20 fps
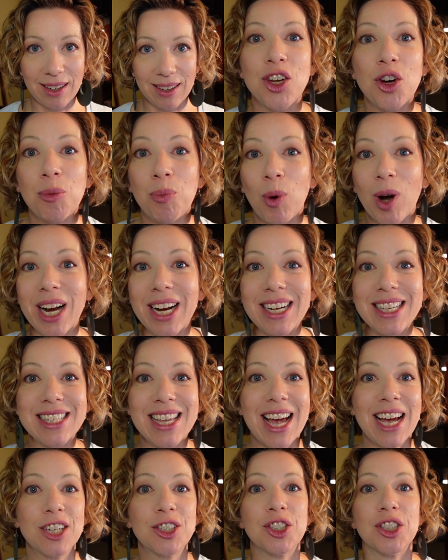Your brand is
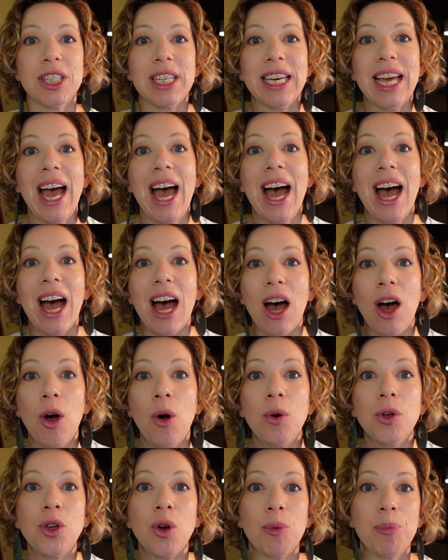actually
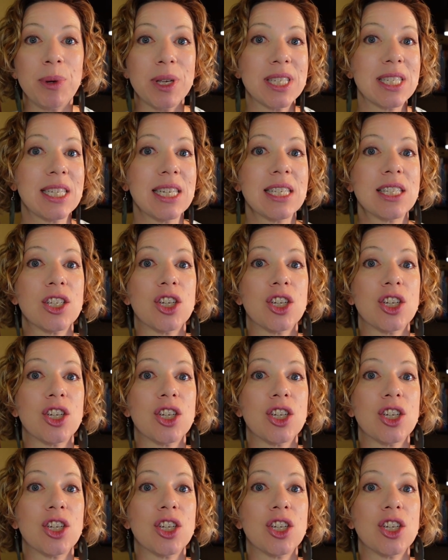how your business